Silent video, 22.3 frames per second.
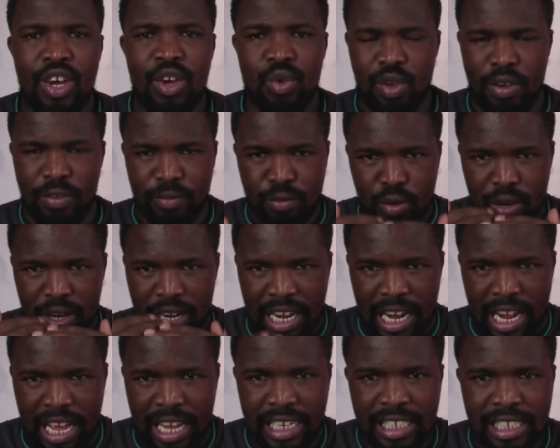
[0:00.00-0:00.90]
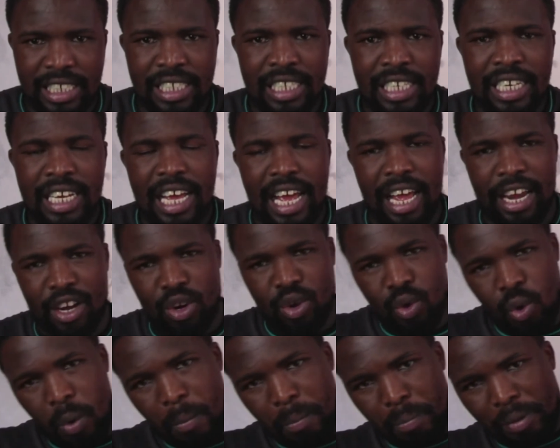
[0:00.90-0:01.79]
you have to land and
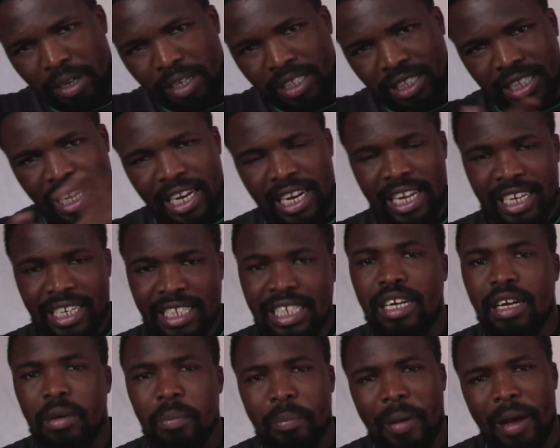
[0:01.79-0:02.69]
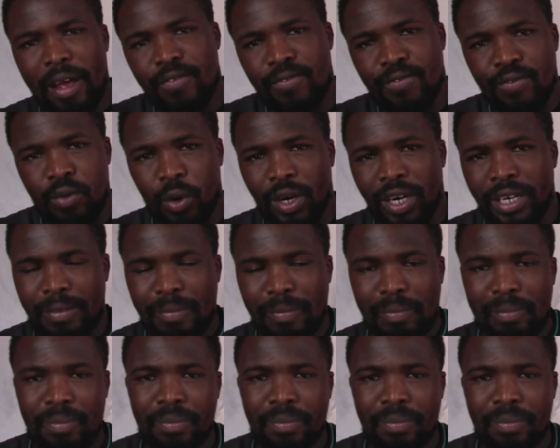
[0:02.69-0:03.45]
complete the landing by falling.